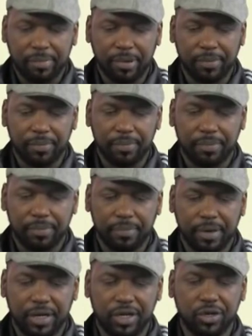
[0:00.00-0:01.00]
But
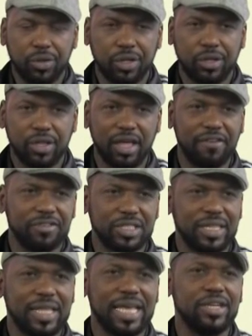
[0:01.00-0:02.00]
I knew,
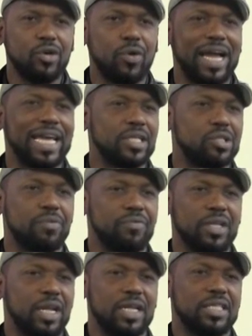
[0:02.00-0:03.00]
obviously they knew I had
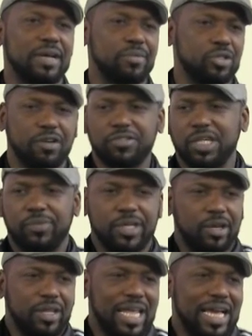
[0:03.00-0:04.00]
something at the time, because obviously when
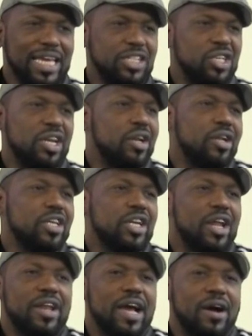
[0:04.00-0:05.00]
you're at that age, you
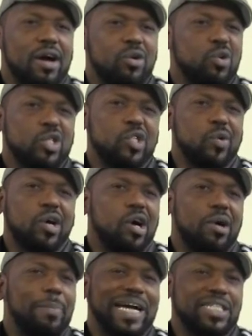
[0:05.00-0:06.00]
don't know how good you
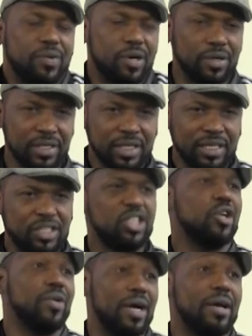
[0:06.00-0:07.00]
are or bad you are. You
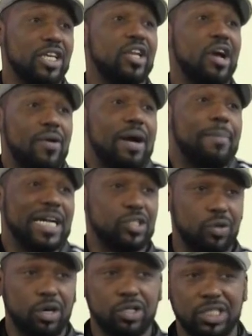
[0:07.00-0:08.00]
know how bad
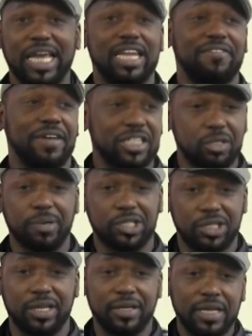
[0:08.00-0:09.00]
you are because you're getting your face
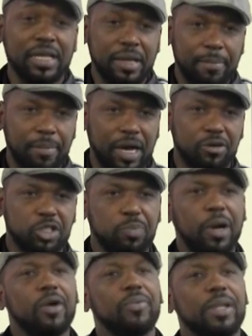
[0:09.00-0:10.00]
smashed in. But I was
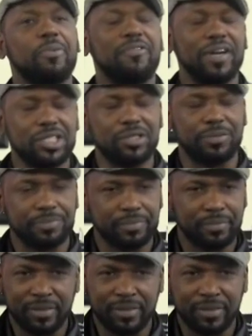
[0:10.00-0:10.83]
sparring with a professional.